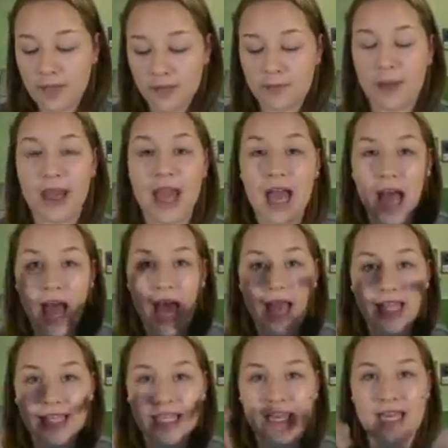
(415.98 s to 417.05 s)

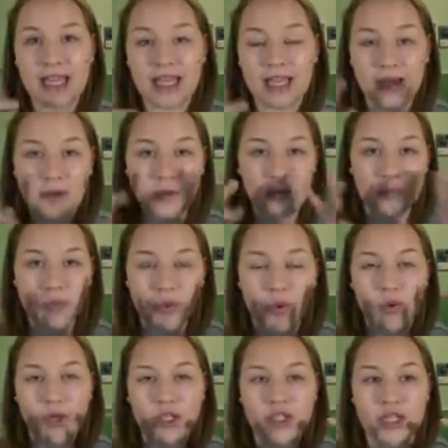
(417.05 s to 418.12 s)
highlighting
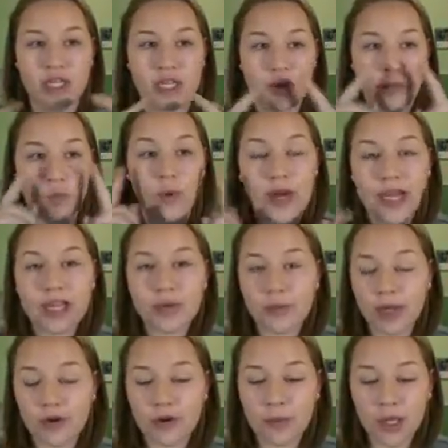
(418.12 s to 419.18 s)
portion when I do
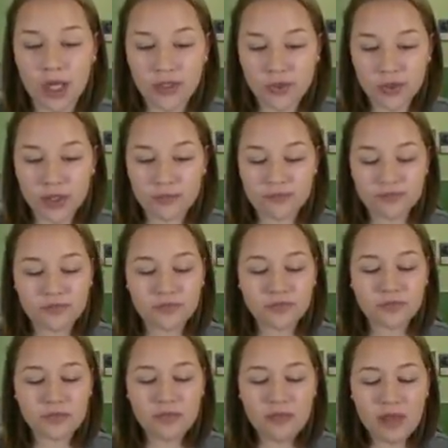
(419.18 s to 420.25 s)
my cream contour.
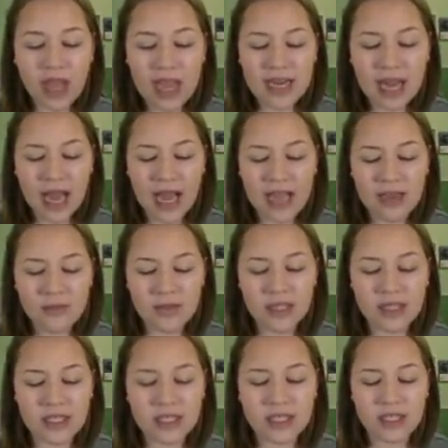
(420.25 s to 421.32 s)
And I am in
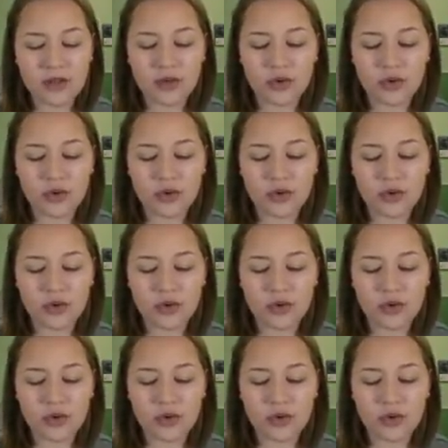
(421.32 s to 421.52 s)
the